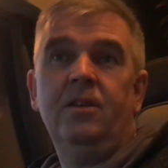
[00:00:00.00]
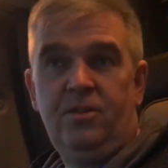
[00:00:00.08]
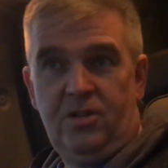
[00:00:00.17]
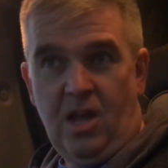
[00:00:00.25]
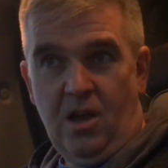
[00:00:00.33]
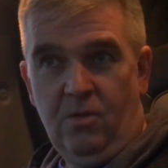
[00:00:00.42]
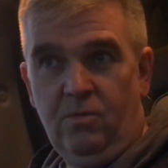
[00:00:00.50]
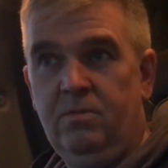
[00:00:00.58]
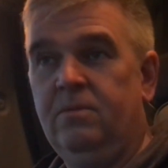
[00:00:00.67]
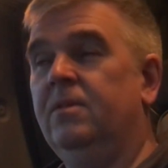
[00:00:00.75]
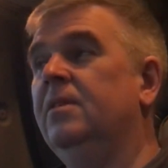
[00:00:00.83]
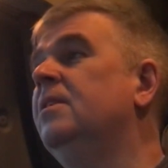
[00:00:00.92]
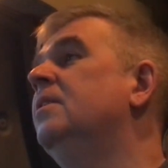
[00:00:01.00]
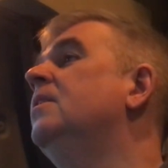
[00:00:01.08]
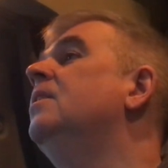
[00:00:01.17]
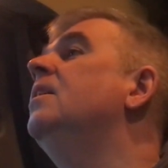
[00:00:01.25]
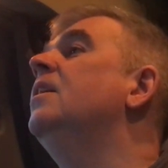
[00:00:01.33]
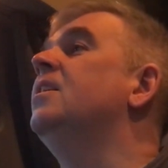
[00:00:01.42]
So,
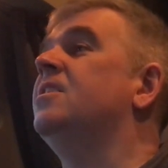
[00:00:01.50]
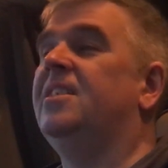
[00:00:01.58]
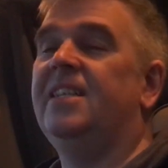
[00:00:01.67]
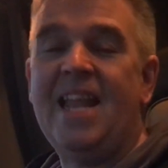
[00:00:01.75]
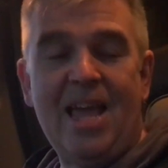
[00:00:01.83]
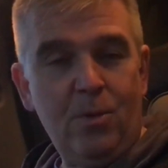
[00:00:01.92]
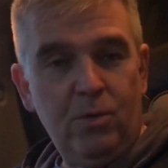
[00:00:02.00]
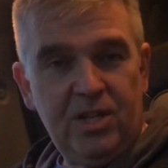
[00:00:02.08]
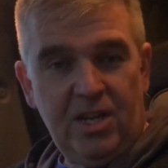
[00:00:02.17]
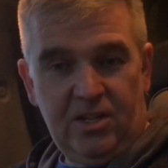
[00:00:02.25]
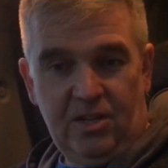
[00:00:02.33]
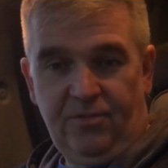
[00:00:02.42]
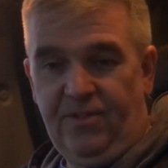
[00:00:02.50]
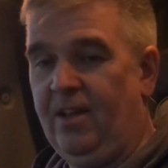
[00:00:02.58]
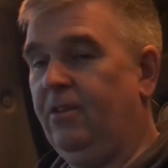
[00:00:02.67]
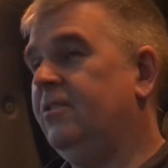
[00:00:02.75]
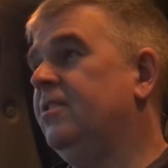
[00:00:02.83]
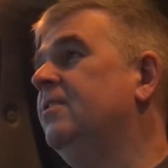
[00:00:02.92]
as lousy as I
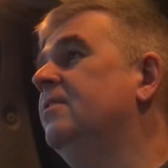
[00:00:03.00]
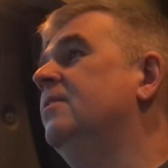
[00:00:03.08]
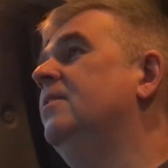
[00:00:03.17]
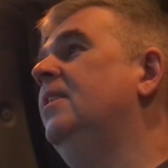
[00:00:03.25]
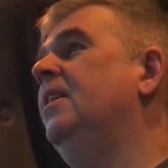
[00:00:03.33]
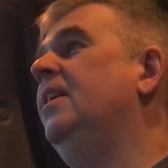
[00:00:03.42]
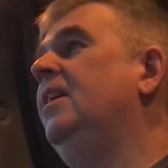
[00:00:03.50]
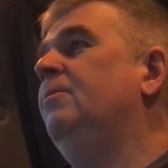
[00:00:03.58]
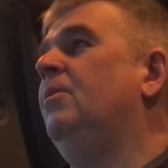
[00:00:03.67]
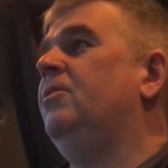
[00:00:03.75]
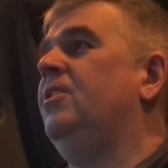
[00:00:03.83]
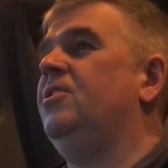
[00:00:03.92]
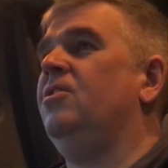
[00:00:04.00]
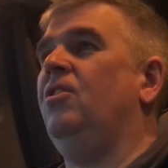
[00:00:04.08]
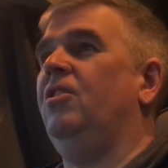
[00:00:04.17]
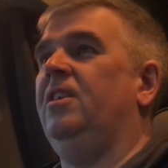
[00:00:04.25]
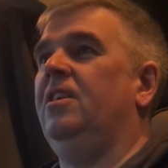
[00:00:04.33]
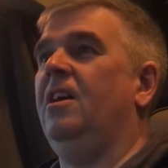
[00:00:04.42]
felt, I
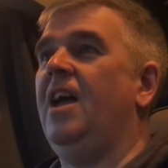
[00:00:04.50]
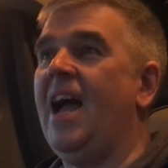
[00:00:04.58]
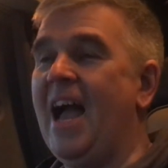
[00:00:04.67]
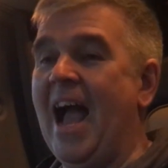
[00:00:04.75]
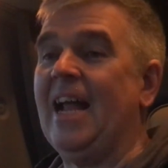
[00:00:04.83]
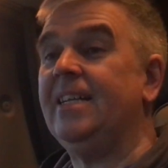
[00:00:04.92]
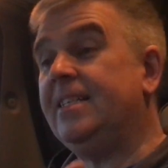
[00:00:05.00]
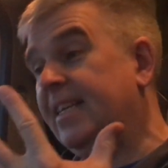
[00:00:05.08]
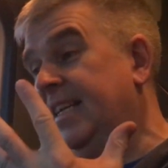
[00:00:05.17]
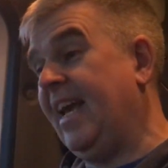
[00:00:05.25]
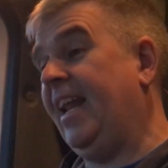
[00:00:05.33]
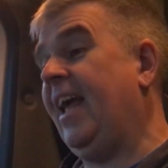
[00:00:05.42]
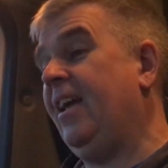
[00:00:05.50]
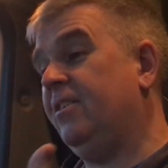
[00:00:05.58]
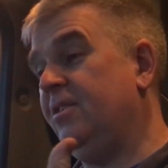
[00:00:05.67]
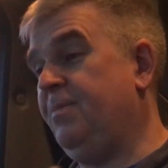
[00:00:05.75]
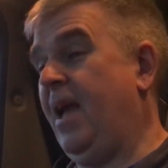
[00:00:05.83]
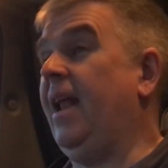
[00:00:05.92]
decided that I had to get
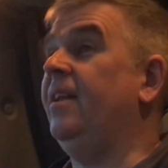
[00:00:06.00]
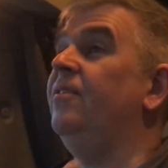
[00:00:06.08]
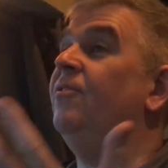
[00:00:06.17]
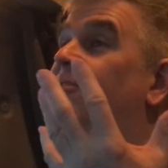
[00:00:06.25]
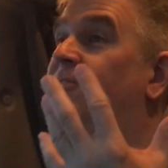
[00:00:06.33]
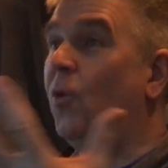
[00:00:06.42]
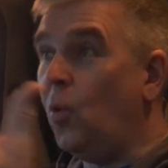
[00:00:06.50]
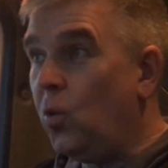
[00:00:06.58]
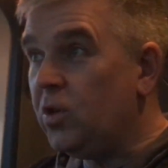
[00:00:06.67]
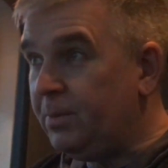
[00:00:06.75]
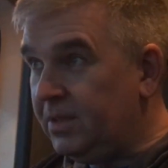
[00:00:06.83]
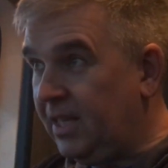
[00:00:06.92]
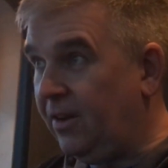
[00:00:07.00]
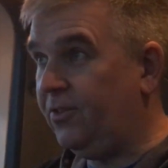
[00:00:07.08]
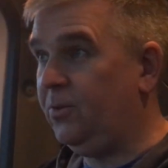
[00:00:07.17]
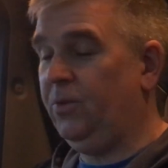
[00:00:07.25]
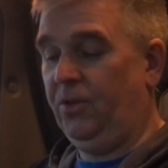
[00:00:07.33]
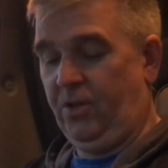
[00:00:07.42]
out of bed and force
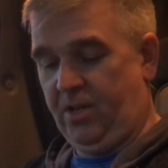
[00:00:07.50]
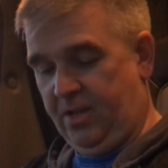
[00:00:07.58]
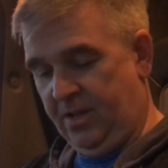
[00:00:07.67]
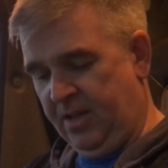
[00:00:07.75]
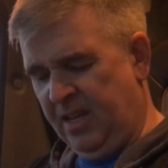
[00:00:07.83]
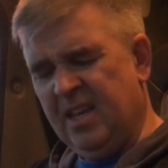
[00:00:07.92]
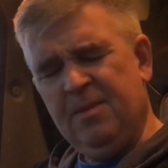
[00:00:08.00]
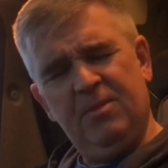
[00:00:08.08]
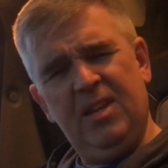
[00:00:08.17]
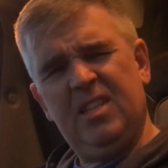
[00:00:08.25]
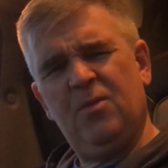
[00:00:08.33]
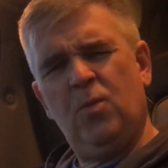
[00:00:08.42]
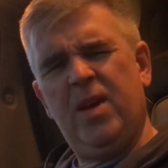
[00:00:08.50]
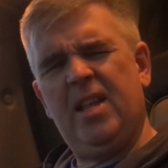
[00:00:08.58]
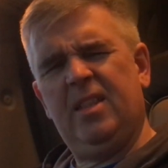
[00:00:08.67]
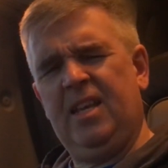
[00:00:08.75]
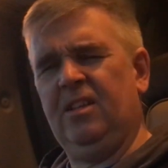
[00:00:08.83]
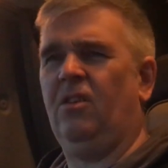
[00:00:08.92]
myself to work. But here's the
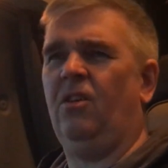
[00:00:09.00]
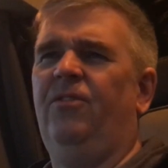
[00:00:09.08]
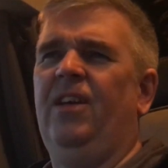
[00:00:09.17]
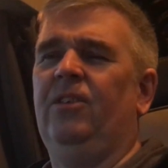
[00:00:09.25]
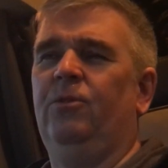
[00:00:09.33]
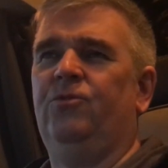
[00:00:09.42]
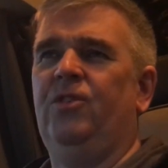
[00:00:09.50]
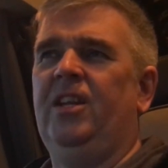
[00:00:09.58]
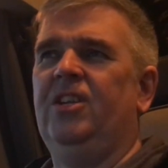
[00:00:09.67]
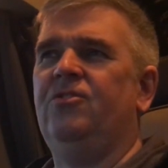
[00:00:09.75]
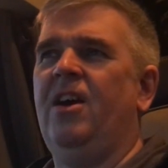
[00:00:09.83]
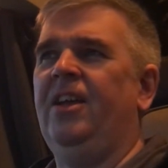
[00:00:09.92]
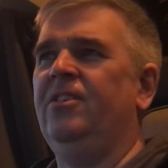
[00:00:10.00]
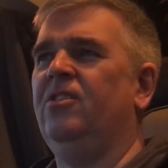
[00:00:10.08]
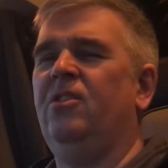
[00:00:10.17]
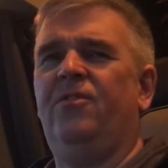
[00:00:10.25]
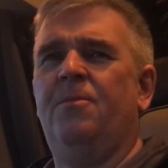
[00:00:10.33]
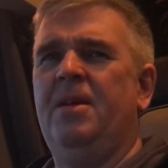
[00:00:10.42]
weird thing felt was really strange. I
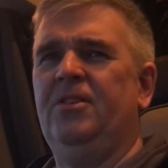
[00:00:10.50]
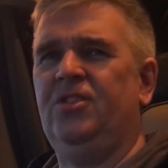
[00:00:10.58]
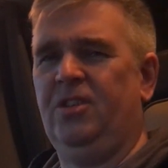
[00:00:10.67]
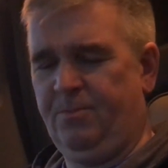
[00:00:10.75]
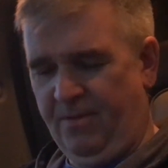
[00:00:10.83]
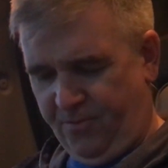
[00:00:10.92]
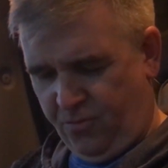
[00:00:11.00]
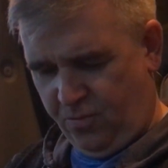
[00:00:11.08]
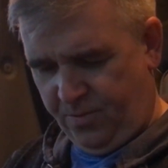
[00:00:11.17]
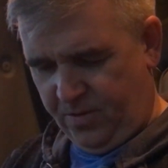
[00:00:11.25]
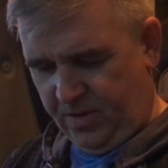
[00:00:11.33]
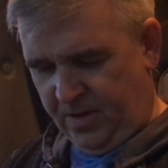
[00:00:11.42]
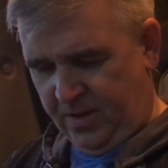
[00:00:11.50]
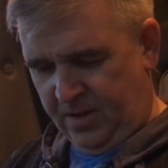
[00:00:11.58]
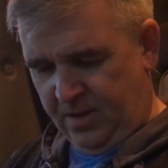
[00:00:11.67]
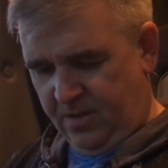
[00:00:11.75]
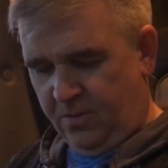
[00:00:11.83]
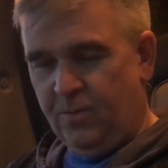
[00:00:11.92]
don't know if I mentioned this before,
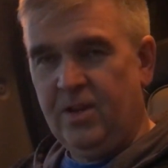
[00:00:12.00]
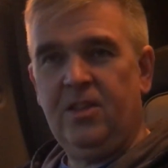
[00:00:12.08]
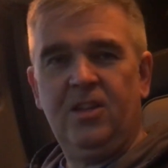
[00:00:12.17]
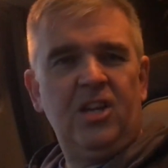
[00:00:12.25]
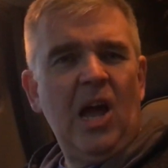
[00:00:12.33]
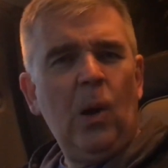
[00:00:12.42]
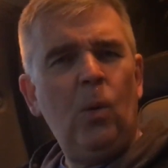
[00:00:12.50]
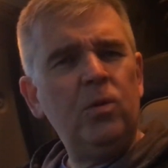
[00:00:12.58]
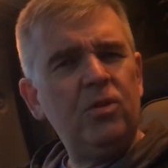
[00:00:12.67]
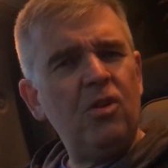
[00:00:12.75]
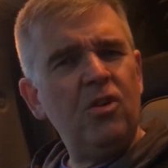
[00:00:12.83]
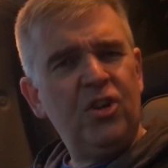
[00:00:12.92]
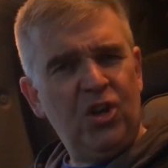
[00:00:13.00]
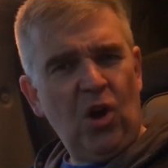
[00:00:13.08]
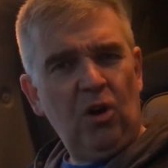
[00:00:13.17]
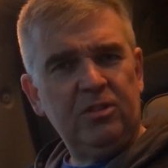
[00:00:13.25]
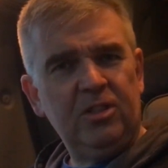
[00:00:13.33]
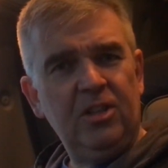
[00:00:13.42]
but the colder I
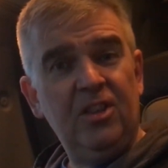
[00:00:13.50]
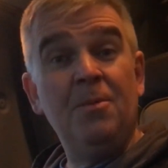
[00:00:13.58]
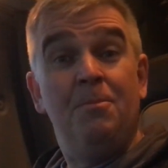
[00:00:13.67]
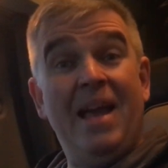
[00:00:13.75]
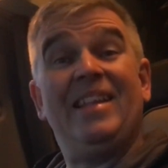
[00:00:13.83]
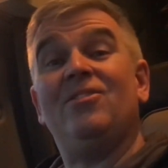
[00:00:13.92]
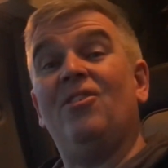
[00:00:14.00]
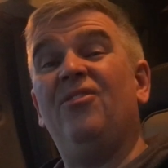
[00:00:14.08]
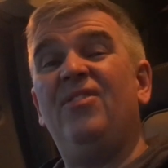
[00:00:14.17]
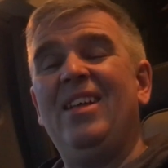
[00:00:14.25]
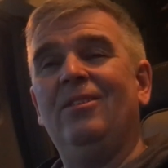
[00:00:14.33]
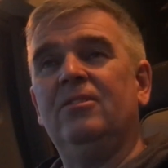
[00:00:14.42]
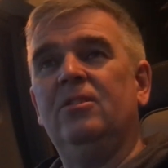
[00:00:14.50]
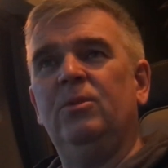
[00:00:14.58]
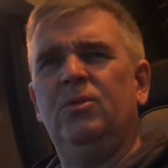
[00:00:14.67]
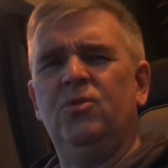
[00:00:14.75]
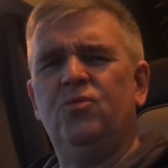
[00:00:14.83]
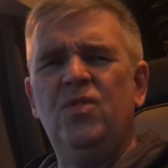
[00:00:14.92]
got, the better I felt,
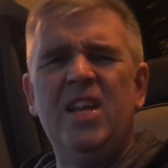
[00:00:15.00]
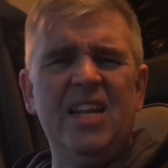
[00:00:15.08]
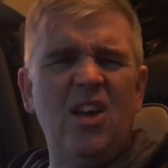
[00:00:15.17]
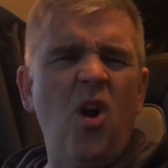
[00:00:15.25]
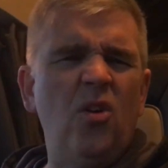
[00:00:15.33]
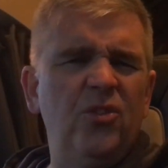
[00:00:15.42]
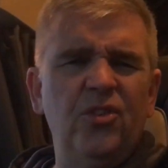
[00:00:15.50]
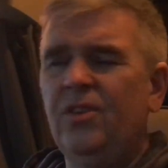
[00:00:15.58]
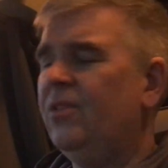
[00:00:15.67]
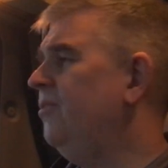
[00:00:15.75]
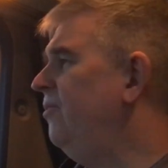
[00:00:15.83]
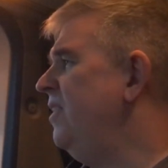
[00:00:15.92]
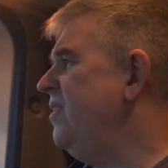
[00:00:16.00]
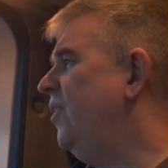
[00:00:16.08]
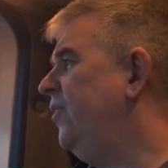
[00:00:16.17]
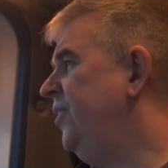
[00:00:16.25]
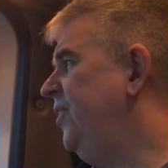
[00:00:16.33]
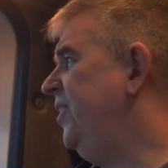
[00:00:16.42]
which was really odd. Very
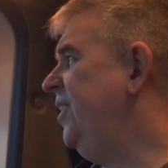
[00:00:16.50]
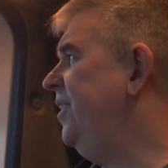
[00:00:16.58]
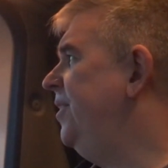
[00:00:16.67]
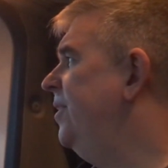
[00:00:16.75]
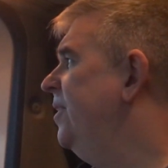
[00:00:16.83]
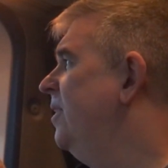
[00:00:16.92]
odd indeed.